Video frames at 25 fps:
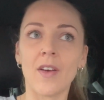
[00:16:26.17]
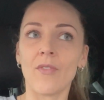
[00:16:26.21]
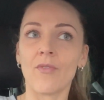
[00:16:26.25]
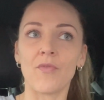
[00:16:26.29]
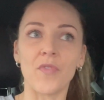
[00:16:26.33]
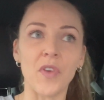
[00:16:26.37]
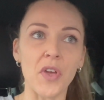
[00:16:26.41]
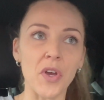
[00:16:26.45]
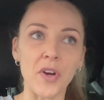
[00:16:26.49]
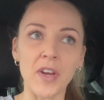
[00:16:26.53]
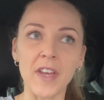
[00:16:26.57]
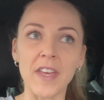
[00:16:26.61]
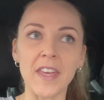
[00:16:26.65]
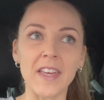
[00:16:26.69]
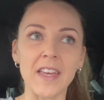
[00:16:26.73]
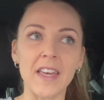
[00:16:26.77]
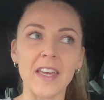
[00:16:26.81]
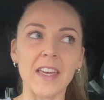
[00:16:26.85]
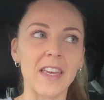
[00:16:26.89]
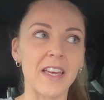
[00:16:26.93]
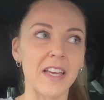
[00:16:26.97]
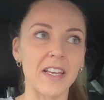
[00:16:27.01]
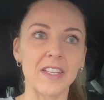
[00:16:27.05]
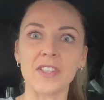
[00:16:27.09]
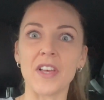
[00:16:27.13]
Very
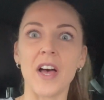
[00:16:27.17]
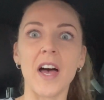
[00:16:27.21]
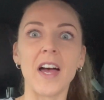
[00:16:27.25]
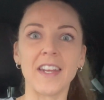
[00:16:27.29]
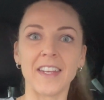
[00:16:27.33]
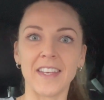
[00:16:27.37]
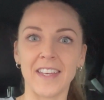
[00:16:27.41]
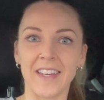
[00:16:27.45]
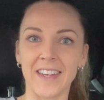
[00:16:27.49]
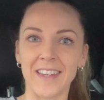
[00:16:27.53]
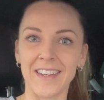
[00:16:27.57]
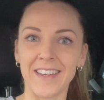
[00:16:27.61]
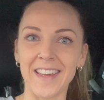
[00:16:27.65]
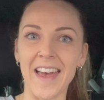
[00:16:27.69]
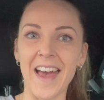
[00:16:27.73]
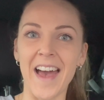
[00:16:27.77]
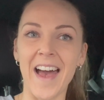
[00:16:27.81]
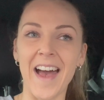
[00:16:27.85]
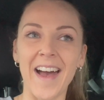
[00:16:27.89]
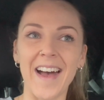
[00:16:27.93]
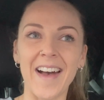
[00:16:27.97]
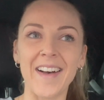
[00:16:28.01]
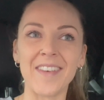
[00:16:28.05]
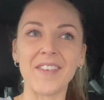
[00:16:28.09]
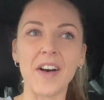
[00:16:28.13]
exciting.
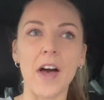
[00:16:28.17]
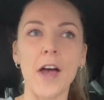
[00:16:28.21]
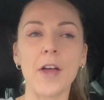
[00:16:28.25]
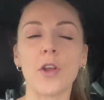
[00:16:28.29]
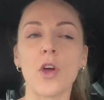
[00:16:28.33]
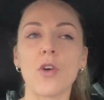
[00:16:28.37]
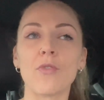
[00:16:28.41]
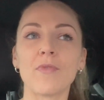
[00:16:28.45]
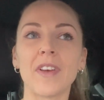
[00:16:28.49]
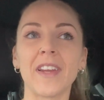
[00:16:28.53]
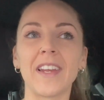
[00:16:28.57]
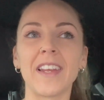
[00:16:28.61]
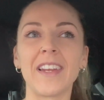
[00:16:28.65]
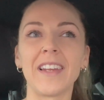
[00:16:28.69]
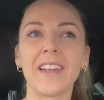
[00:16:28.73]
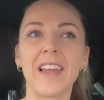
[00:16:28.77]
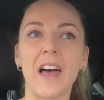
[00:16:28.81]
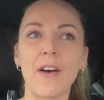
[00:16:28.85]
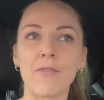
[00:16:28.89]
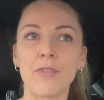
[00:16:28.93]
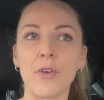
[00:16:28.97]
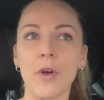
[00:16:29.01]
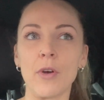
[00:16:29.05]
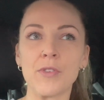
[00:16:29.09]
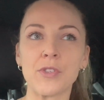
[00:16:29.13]
I don't really
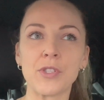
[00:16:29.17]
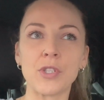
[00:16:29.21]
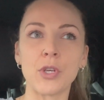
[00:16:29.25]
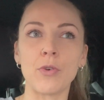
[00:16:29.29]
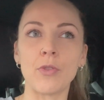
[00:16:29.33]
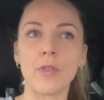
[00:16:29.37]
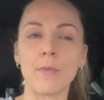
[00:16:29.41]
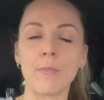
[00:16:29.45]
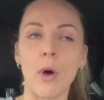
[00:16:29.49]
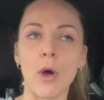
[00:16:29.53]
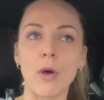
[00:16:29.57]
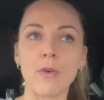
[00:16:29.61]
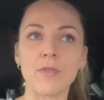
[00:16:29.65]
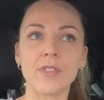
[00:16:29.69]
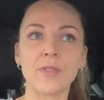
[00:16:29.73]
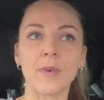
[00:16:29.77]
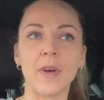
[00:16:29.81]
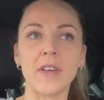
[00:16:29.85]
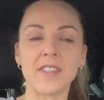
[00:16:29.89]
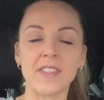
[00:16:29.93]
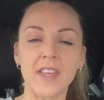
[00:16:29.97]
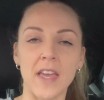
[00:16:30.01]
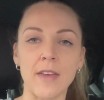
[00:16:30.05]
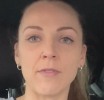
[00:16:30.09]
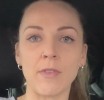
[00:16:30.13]
love those two the most, so I
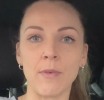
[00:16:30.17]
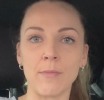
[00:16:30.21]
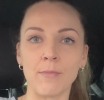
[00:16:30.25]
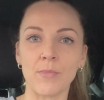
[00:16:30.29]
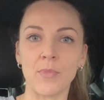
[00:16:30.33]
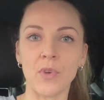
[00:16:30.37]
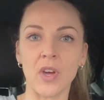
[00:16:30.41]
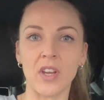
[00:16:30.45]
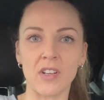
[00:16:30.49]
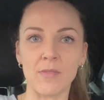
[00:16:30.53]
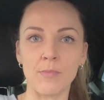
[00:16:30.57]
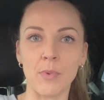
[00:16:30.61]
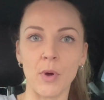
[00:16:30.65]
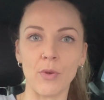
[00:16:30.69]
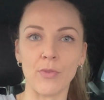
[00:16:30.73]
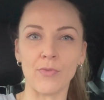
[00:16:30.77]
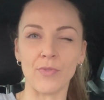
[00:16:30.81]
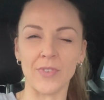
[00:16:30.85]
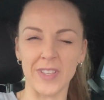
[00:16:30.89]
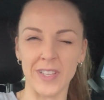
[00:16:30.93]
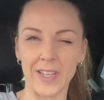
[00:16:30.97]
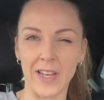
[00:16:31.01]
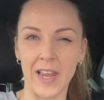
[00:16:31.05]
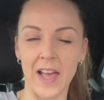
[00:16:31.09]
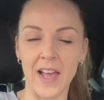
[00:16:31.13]
save them kind of both
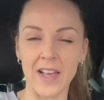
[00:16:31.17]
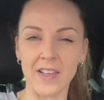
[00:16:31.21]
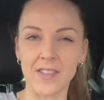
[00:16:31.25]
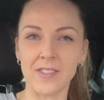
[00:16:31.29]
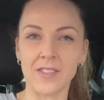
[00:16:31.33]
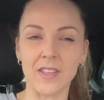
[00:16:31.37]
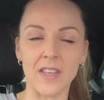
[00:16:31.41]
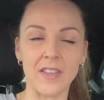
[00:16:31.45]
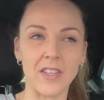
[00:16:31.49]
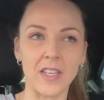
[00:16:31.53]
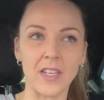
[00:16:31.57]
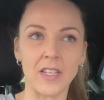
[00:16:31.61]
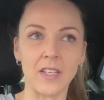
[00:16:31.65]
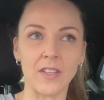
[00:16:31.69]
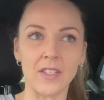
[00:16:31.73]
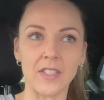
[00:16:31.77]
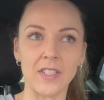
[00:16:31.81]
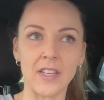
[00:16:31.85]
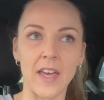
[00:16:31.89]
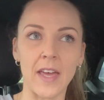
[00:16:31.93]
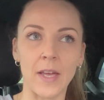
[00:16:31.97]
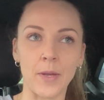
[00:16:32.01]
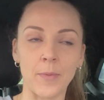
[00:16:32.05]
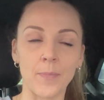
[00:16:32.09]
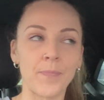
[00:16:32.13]
for the last at the end of the
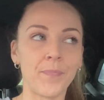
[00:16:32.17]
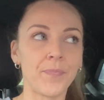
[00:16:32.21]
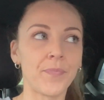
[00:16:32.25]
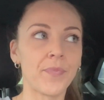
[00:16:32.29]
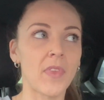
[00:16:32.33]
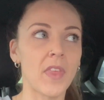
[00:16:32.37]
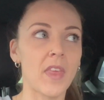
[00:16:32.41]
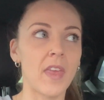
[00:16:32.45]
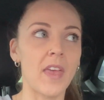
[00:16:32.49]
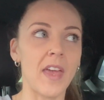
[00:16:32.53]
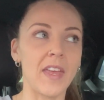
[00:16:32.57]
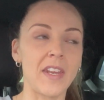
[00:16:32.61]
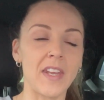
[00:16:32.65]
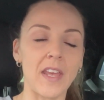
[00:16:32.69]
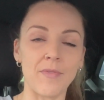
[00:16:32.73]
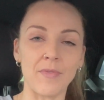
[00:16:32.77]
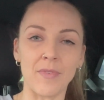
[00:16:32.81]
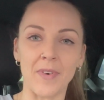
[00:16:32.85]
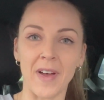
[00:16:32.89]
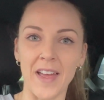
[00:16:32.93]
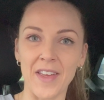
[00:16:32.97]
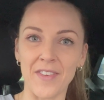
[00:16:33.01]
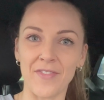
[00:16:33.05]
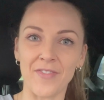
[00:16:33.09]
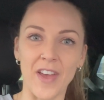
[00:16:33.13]
day, and have
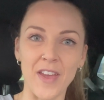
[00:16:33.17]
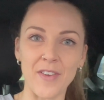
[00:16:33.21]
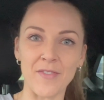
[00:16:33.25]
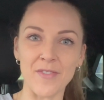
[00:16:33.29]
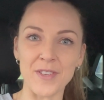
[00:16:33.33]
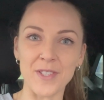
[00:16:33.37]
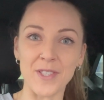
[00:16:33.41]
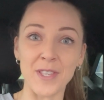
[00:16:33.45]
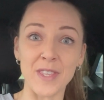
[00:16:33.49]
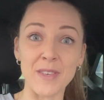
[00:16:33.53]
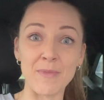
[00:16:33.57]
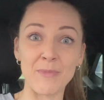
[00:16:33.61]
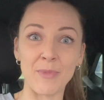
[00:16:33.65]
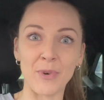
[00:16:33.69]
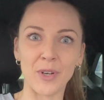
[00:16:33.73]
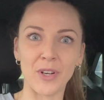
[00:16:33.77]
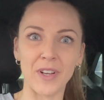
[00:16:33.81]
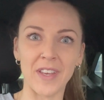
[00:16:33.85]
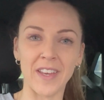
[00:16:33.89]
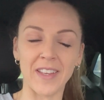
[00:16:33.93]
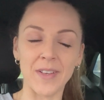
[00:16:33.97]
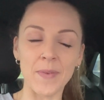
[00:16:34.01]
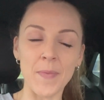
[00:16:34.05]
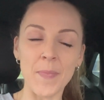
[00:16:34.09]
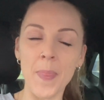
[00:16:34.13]
my favorites in the
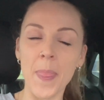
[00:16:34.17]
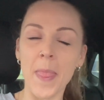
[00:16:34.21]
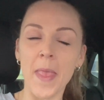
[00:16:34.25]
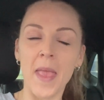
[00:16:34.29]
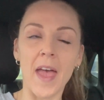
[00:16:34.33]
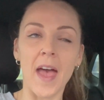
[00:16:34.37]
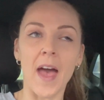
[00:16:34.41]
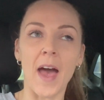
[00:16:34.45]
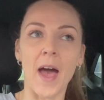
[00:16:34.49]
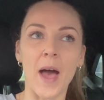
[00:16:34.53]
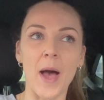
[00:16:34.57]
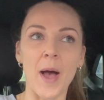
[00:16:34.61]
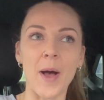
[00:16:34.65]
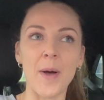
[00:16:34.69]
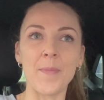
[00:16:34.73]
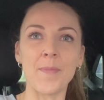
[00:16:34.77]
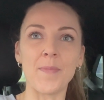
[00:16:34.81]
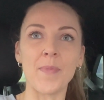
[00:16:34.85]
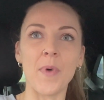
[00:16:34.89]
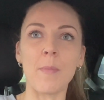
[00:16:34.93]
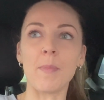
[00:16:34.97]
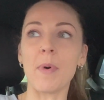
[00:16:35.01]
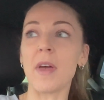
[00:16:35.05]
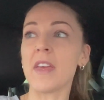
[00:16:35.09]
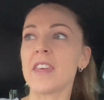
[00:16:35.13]
morning.
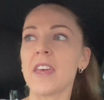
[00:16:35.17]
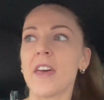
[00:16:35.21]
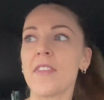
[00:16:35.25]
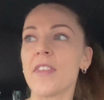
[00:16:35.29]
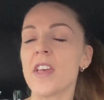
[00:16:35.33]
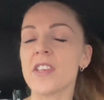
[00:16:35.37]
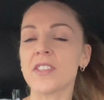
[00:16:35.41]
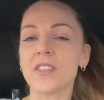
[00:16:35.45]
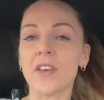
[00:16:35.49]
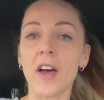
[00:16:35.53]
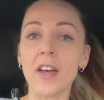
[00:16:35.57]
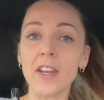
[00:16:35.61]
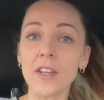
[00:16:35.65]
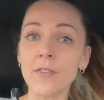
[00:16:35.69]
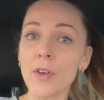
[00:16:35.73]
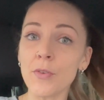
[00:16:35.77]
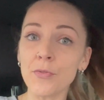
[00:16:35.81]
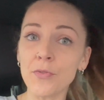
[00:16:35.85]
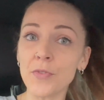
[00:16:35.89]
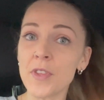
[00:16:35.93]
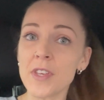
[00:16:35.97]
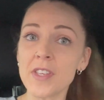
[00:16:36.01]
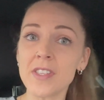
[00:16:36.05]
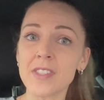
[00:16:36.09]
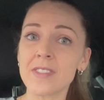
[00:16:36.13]
But yeah, that's kind of it
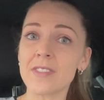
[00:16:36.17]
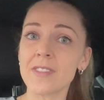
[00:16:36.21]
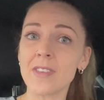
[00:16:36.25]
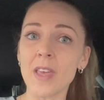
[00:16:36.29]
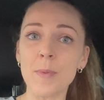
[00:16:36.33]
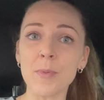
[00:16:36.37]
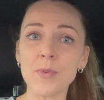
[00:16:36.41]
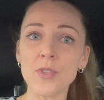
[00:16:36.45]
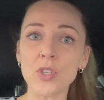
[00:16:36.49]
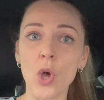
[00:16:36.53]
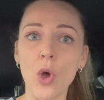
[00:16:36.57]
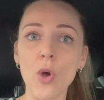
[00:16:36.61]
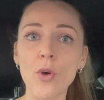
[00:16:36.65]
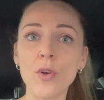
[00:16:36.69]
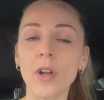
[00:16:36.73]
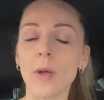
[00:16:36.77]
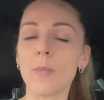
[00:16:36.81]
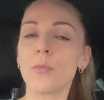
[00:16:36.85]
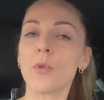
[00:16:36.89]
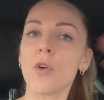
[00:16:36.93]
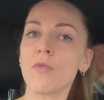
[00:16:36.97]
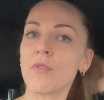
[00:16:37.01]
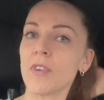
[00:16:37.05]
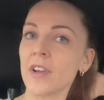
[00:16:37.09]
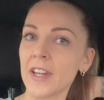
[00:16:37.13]
for this episode. I'm
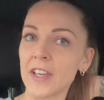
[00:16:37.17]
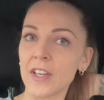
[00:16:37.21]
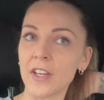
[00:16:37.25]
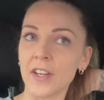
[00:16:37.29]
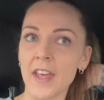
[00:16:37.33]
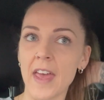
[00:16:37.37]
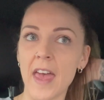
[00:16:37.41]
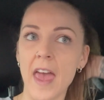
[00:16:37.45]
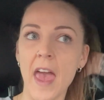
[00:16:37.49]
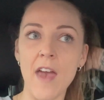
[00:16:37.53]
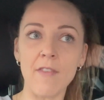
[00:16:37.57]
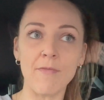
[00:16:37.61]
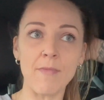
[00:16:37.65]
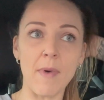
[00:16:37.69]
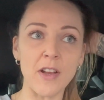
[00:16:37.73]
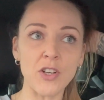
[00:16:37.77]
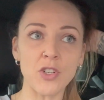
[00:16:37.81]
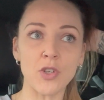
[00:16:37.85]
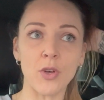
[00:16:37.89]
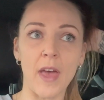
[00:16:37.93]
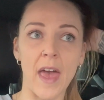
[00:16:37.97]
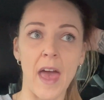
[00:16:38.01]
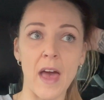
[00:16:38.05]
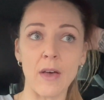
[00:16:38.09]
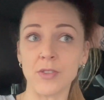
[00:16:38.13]
not really going to have much
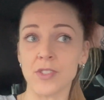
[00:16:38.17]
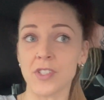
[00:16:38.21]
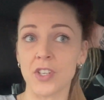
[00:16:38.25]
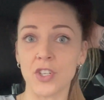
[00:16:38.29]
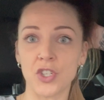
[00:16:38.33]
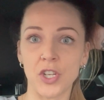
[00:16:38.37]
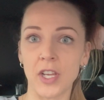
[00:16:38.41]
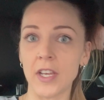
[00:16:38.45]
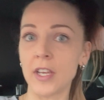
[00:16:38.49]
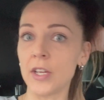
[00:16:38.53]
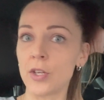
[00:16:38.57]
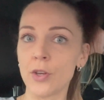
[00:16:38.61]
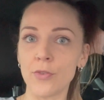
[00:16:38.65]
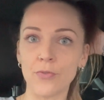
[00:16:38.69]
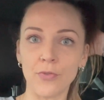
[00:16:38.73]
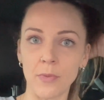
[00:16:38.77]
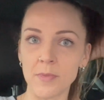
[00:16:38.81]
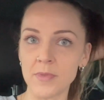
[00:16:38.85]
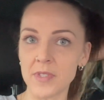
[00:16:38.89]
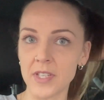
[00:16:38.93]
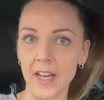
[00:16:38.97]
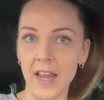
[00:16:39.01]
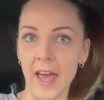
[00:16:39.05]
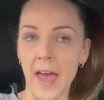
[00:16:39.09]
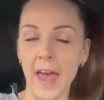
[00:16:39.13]
else to share you from
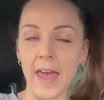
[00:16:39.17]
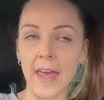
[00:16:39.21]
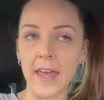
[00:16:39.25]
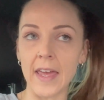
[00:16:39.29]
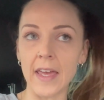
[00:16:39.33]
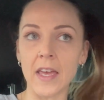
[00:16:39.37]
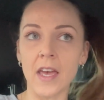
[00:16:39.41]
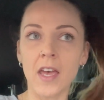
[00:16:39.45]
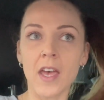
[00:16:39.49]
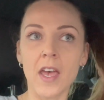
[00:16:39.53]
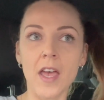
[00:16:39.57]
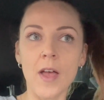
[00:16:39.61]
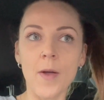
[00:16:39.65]
today.